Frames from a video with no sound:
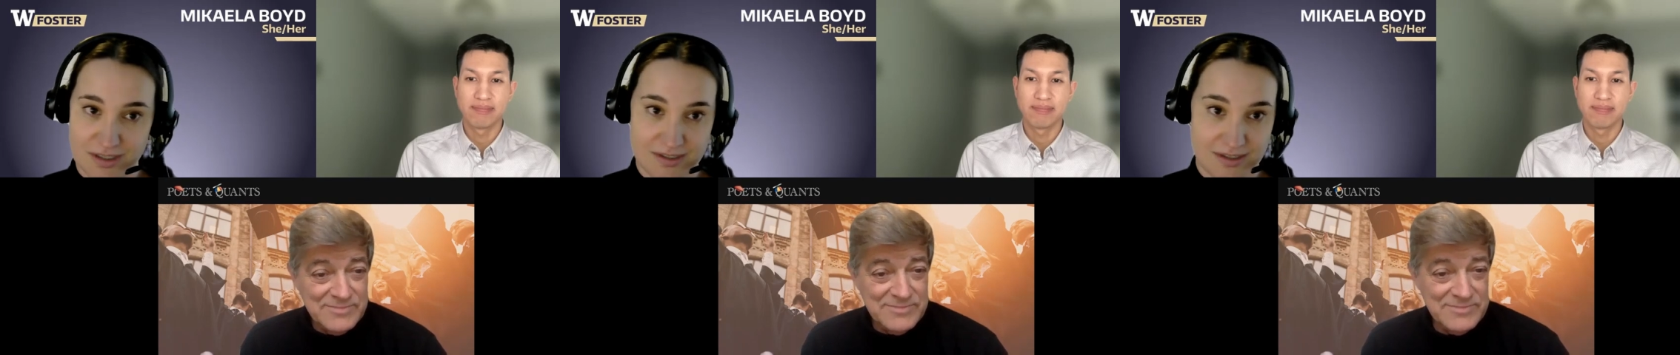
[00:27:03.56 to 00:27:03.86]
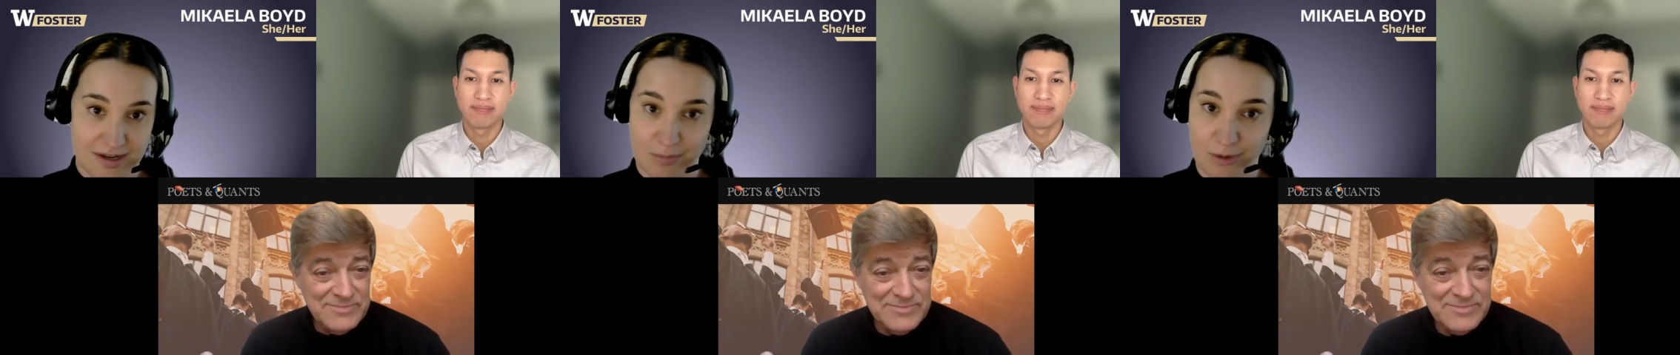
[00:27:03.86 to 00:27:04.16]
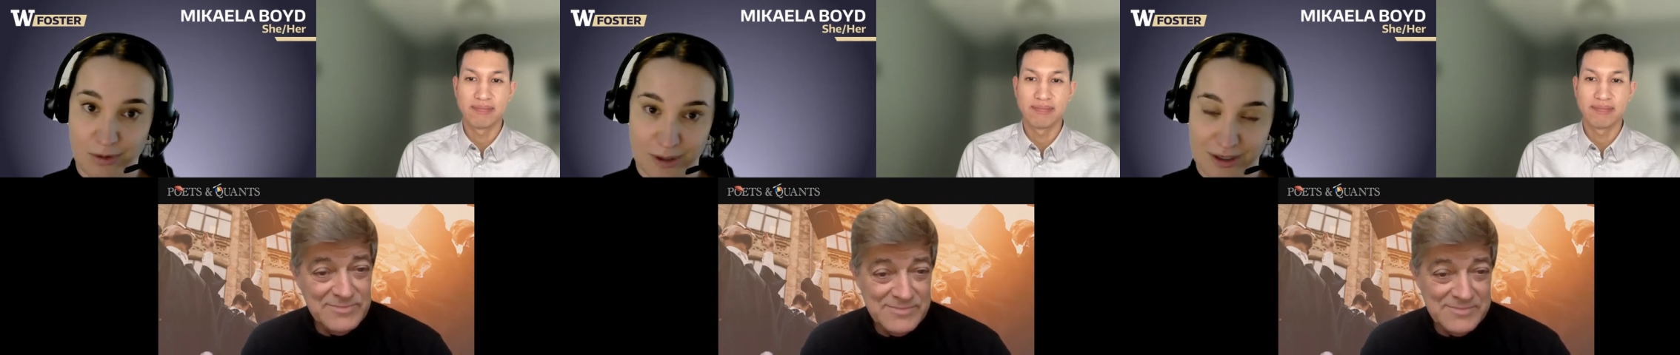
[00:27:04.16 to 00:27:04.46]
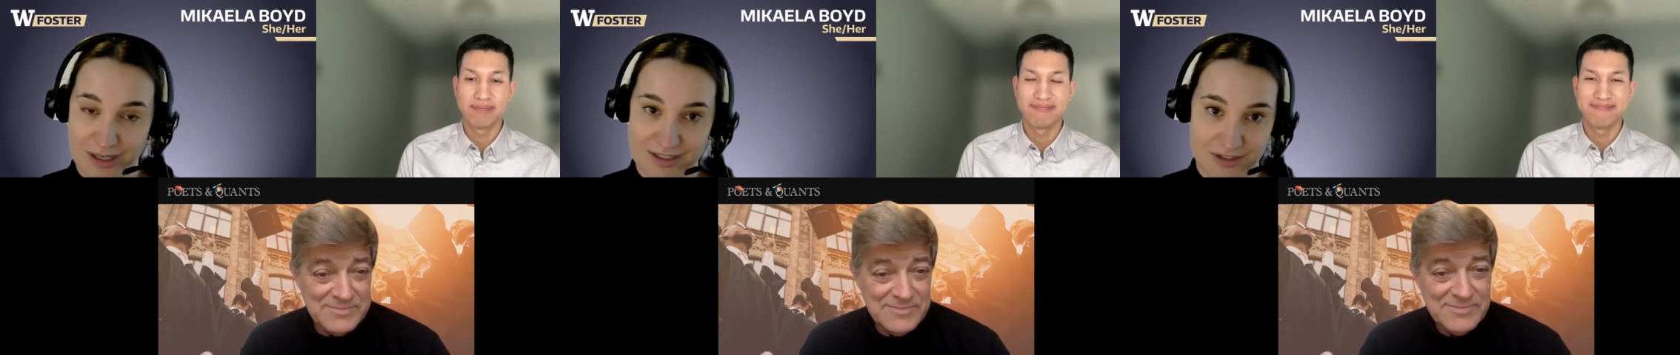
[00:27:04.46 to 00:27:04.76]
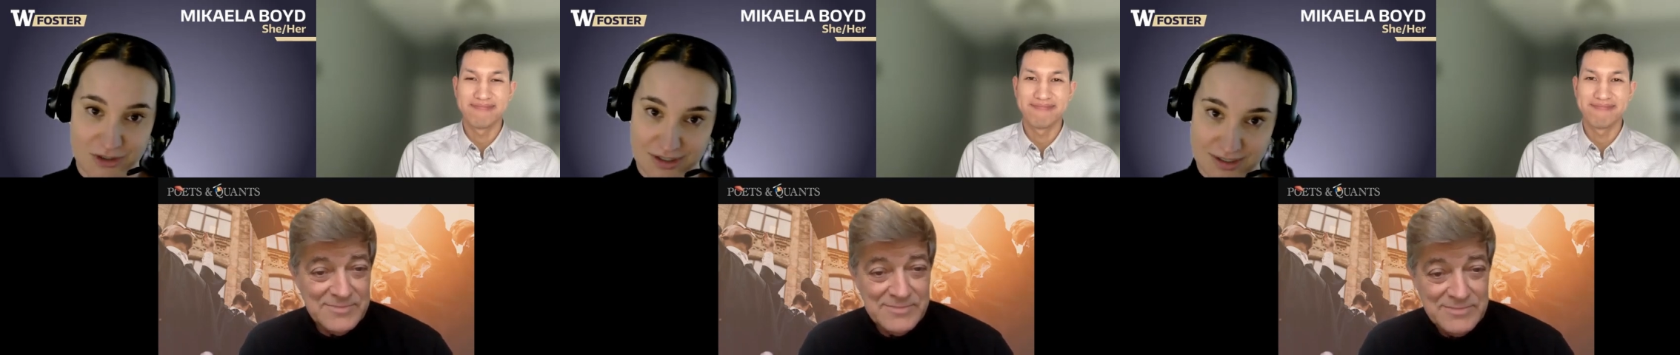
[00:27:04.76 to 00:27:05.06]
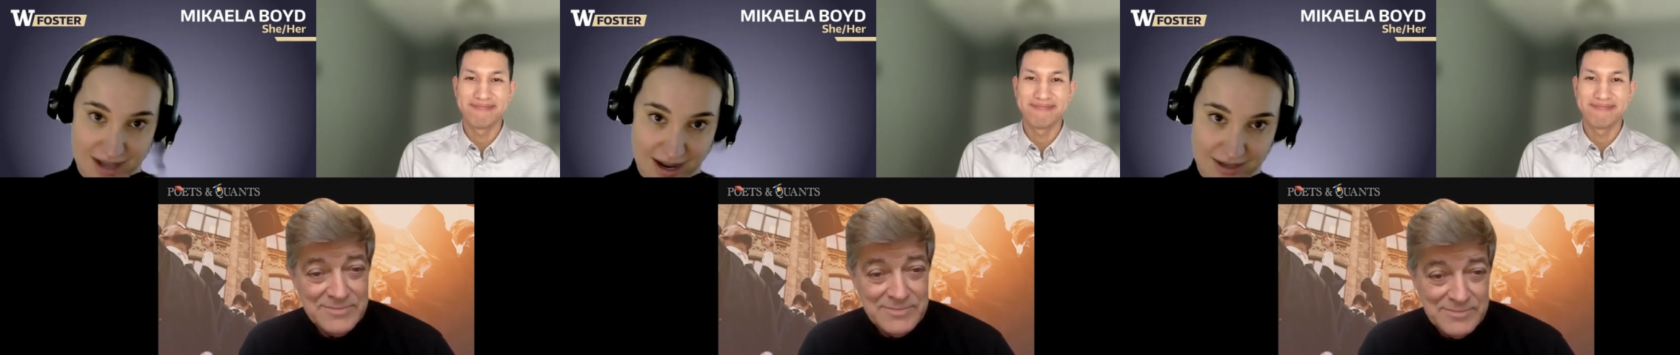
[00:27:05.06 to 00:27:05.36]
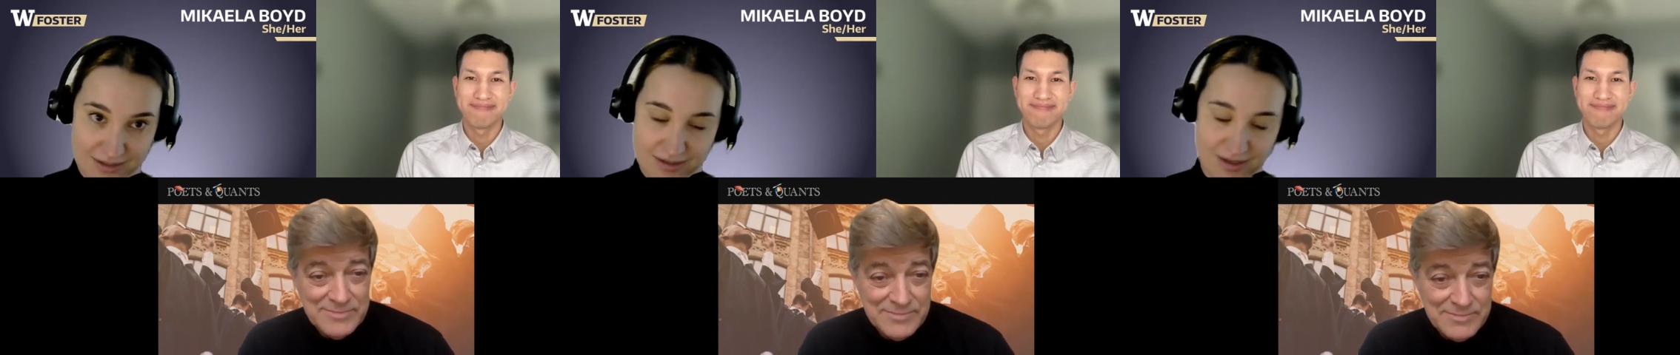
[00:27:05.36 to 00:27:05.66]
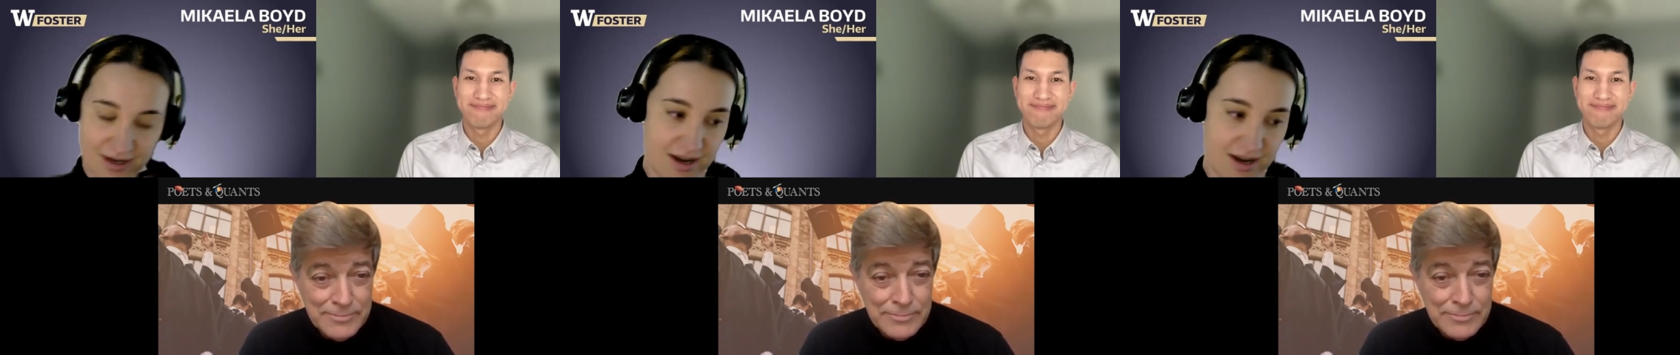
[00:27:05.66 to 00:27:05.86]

Speaker 1: an example where he did just that.